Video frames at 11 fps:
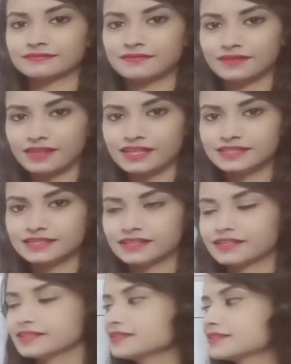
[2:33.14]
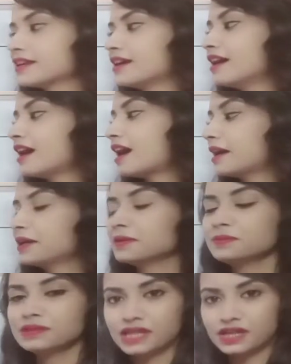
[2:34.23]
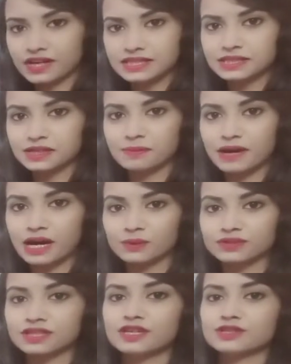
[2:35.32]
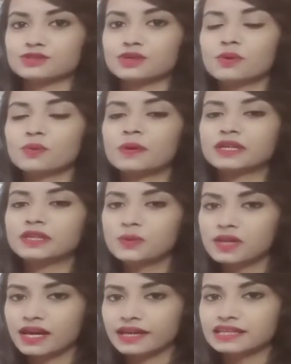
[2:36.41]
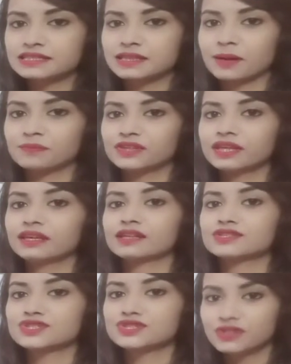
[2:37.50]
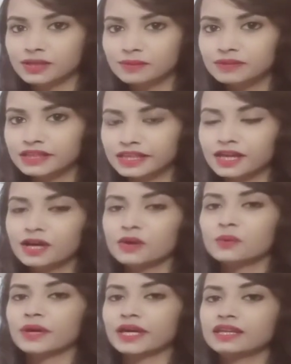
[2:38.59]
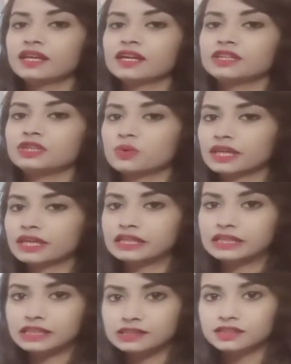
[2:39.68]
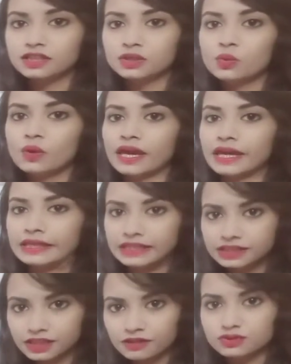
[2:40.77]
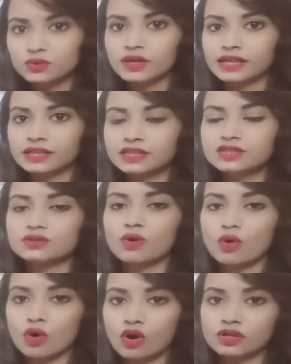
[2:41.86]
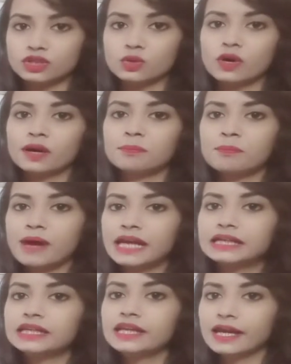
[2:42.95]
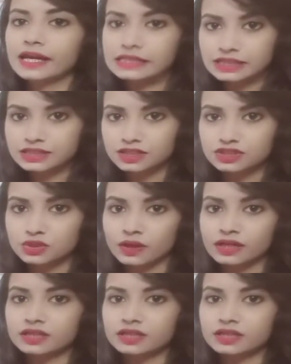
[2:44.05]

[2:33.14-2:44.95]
Next is I am crazy about. So when you like something extremely, when you can either do anything to get it or you are badly addicted to it,